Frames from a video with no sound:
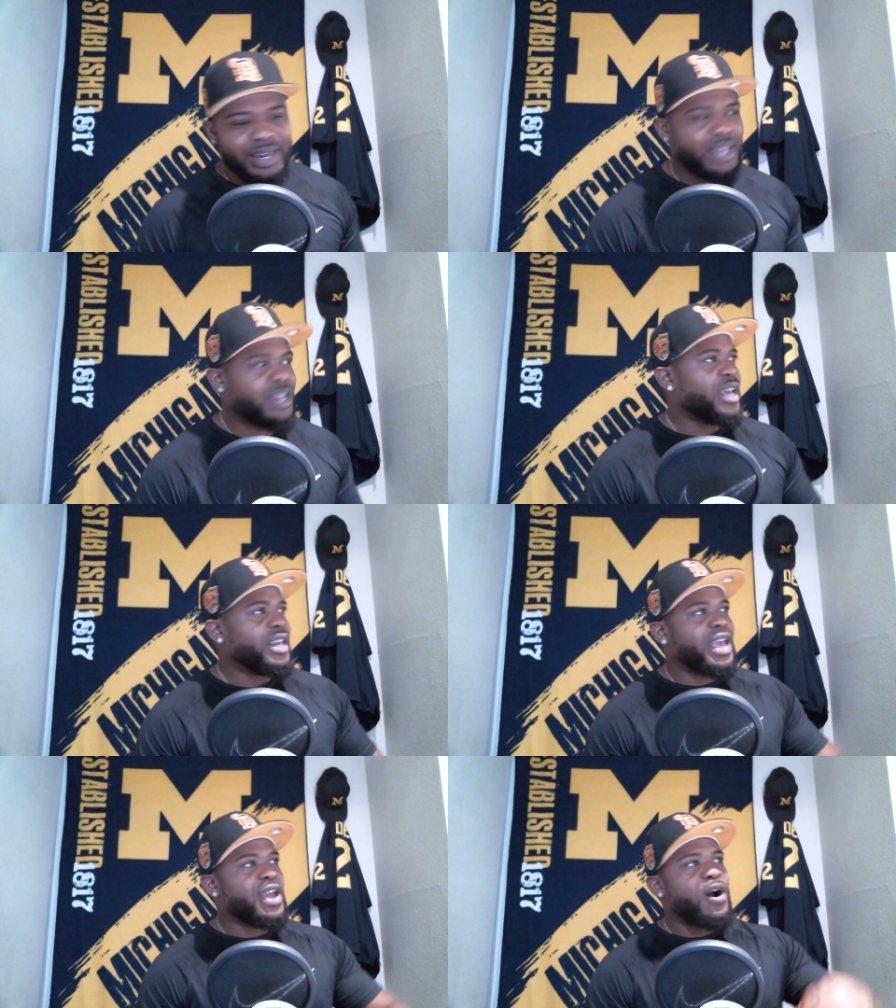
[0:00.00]

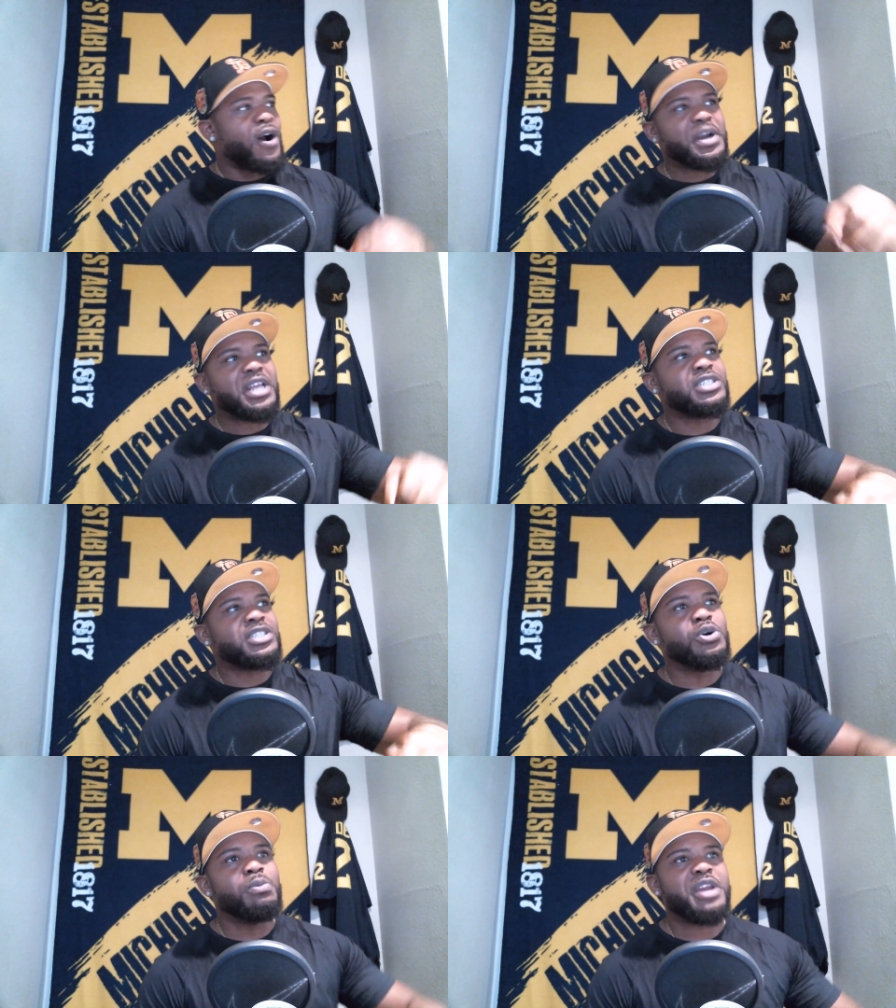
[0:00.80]
They already
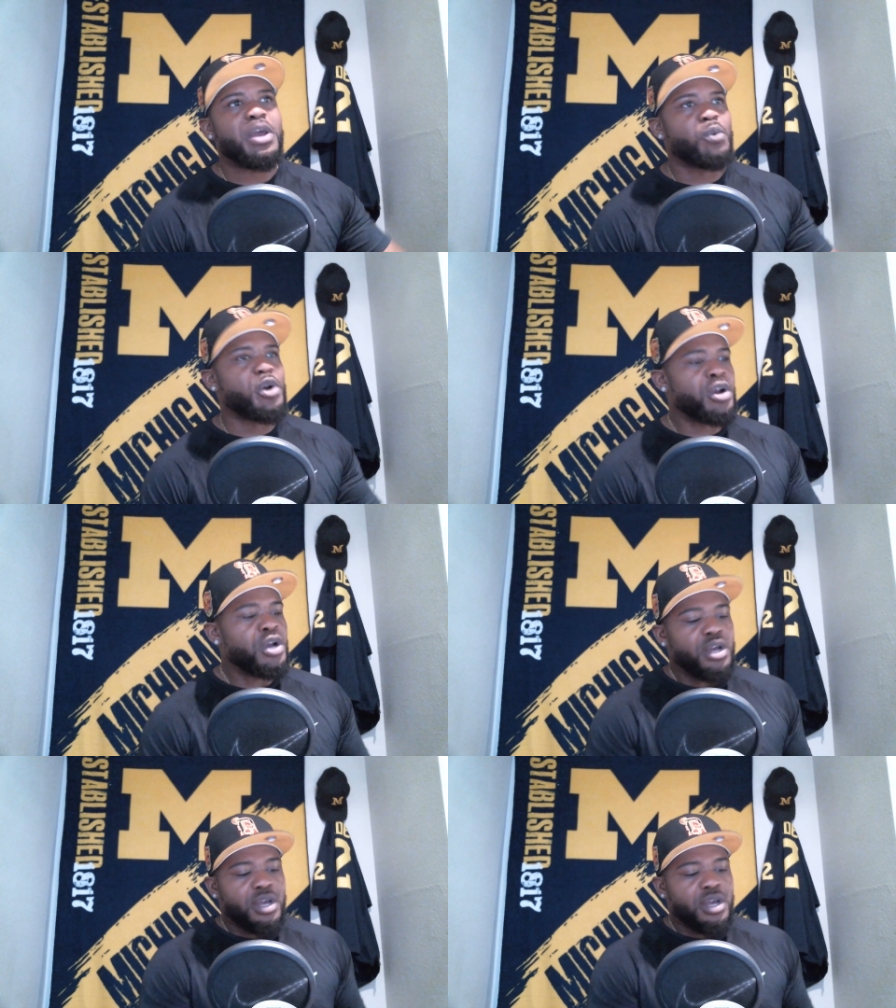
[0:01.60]
assuming that we're.